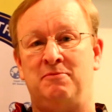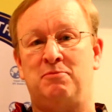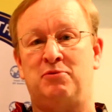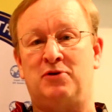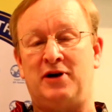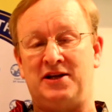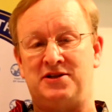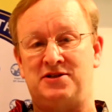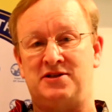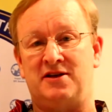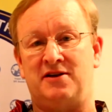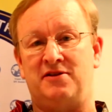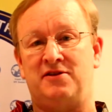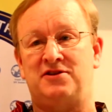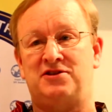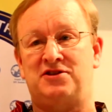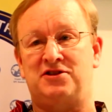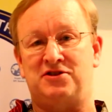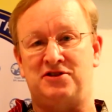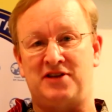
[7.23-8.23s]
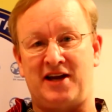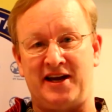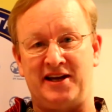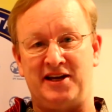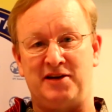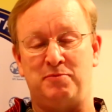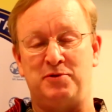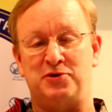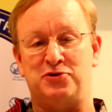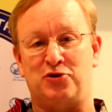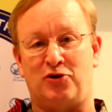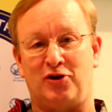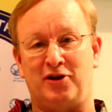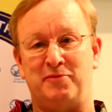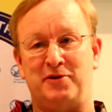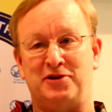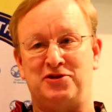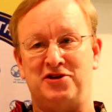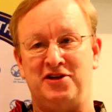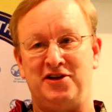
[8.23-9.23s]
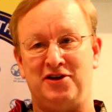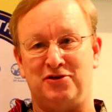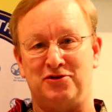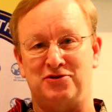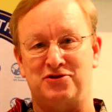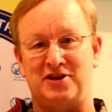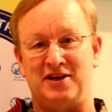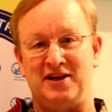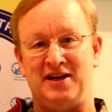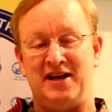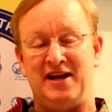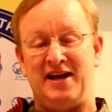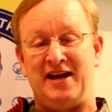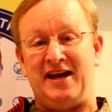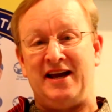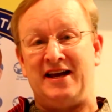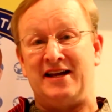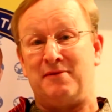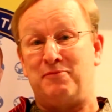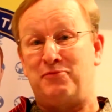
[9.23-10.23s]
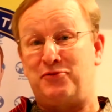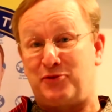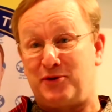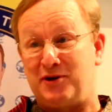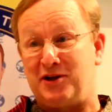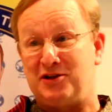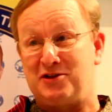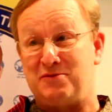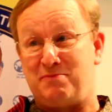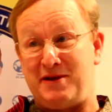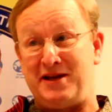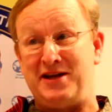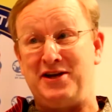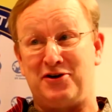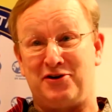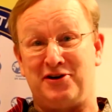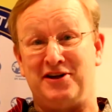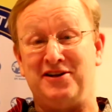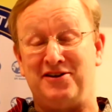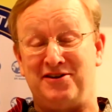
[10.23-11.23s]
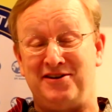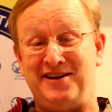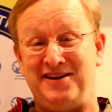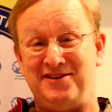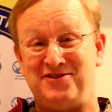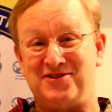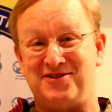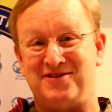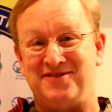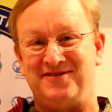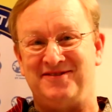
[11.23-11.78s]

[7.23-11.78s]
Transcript: president of the Society of Petroleum Engineers. And I'm thrilled to be here in Indonesia.